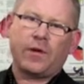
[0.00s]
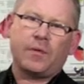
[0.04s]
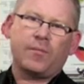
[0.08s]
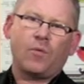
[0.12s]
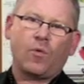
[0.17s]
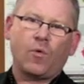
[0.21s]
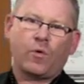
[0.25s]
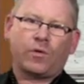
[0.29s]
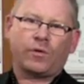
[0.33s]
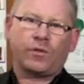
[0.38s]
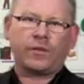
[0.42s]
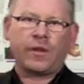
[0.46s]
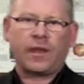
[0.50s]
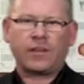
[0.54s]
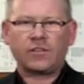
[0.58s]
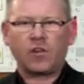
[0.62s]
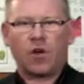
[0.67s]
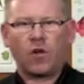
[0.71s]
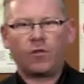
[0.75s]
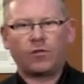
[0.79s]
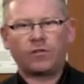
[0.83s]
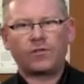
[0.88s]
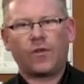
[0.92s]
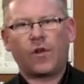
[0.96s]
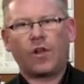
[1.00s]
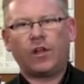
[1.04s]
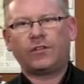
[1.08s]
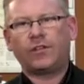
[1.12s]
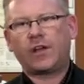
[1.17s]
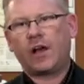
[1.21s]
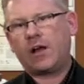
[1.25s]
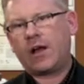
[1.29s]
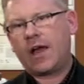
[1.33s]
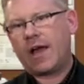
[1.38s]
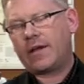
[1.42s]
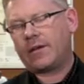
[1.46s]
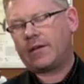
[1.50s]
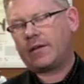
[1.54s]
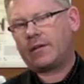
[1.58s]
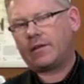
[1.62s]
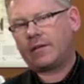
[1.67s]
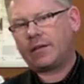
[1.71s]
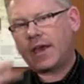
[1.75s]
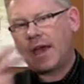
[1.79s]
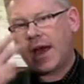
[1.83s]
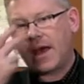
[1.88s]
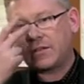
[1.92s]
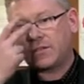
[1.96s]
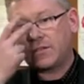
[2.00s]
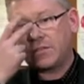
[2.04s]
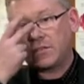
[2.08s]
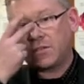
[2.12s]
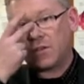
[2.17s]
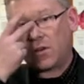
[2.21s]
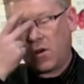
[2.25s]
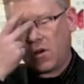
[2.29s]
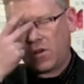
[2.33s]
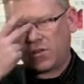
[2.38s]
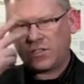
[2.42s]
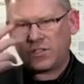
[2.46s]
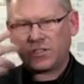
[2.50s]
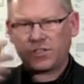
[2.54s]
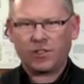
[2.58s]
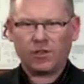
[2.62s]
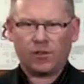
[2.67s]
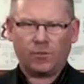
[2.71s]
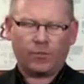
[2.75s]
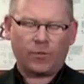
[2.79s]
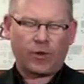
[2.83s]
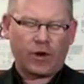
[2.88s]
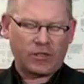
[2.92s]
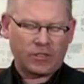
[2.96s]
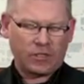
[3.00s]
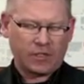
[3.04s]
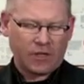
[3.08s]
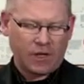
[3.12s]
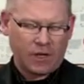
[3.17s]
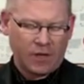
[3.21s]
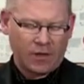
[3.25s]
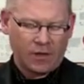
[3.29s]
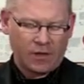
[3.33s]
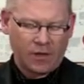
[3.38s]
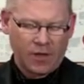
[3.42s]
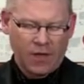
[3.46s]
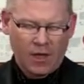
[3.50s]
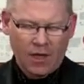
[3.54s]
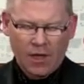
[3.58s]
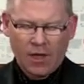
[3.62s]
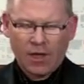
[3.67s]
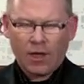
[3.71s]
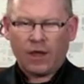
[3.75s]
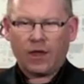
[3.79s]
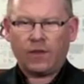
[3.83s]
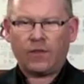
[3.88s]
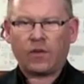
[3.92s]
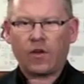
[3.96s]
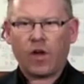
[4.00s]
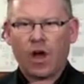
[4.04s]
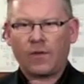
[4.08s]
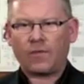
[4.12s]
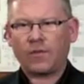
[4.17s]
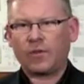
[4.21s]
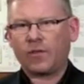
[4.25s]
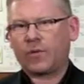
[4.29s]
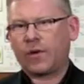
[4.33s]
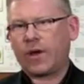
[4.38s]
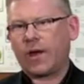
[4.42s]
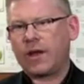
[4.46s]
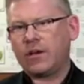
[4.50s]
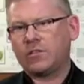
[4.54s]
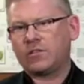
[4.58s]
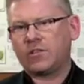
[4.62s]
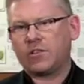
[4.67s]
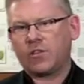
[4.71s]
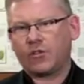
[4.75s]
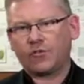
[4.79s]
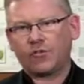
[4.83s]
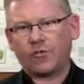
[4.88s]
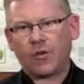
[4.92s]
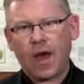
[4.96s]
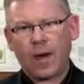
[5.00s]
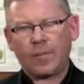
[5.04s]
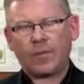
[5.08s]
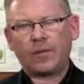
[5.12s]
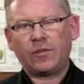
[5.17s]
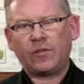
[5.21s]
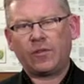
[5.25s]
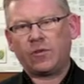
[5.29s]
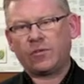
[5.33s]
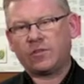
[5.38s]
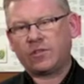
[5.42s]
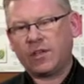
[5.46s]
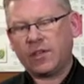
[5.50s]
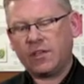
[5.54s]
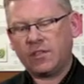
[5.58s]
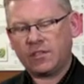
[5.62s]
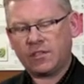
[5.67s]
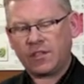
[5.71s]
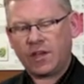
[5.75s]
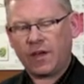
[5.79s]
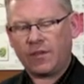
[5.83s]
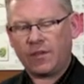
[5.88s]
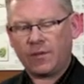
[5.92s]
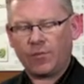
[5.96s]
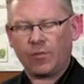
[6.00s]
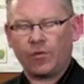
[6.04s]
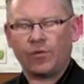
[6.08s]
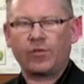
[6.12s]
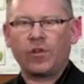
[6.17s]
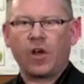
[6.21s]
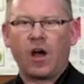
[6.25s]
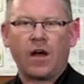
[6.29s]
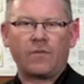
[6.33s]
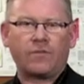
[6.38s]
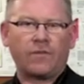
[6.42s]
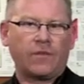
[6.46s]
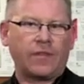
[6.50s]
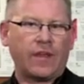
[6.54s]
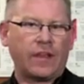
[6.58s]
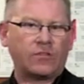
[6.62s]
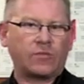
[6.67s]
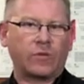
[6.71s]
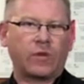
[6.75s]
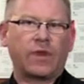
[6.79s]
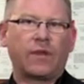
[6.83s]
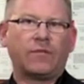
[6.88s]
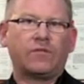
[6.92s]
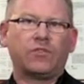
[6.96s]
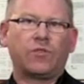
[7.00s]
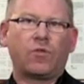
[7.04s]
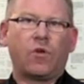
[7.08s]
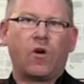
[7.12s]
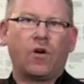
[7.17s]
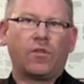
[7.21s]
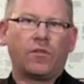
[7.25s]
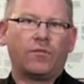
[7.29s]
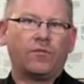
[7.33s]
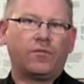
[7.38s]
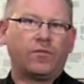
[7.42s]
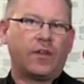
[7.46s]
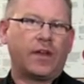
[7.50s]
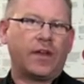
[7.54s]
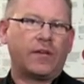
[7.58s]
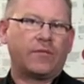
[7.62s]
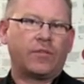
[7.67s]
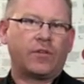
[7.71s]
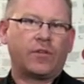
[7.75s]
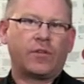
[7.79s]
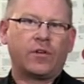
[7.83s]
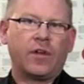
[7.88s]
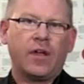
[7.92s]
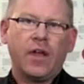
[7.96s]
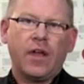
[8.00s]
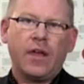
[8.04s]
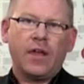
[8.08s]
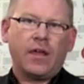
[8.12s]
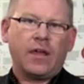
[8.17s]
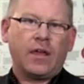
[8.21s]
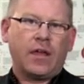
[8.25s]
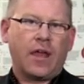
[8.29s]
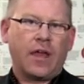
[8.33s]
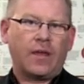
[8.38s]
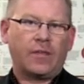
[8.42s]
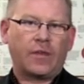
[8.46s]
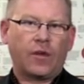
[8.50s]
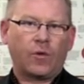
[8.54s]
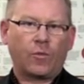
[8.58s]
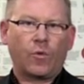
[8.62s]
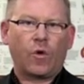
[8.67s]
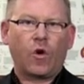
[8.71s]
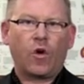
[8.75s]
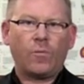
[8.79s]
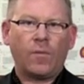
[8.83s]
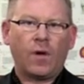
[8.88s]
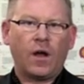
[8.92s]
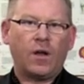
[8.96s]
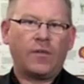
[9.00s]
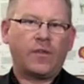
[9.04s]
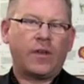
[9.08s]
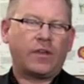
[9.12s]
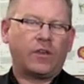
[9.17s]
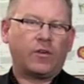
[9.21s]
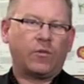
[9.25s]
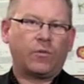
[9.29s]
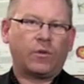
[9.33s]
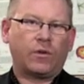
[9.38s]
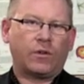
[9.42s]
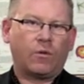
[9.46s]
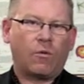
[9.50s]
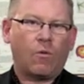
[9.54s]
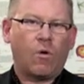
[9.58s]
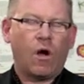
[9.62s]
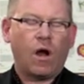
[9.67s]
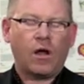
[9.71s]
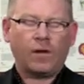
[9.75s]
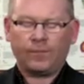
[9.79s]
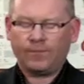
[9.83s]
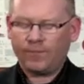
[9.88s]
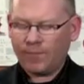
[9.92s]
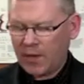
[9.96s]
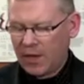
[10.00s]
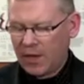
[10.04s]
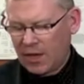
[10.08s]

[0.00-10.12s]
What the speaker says: important, as all those volatile gases are still present in the coffee grounds, and you're trapping those inside the brewed coffee, and that's what gives you all the flavor and the aroma that you really want.